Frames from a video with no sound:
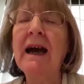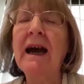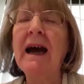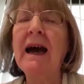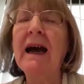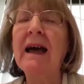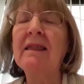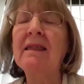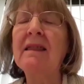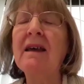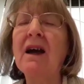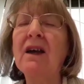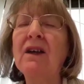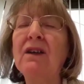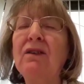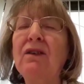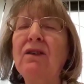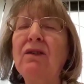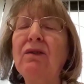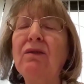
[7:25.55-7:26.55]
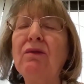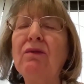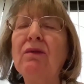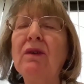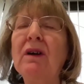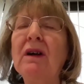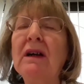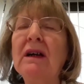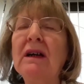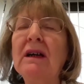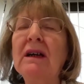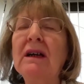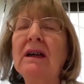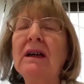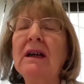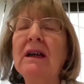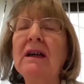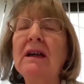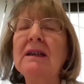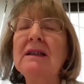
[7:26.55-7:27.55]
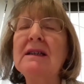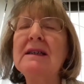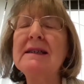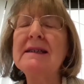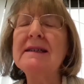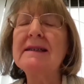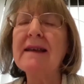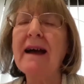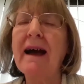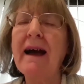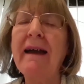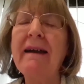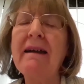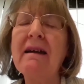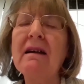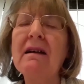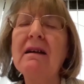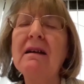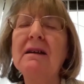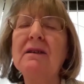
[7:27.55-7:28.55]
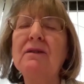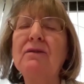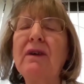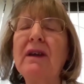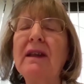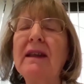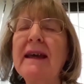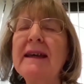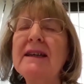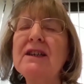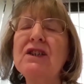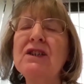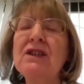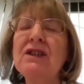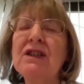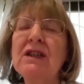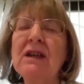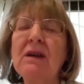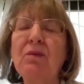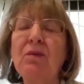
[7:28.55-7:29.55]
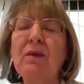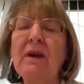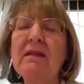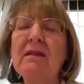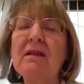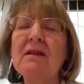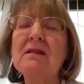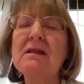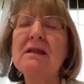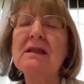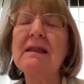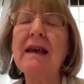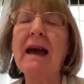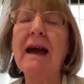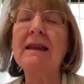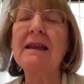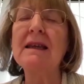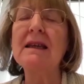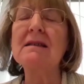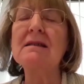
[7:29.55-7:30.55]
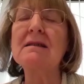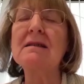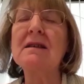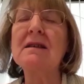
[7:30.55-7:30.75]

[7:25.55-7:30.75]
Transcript: and that you desire a relationship with us that is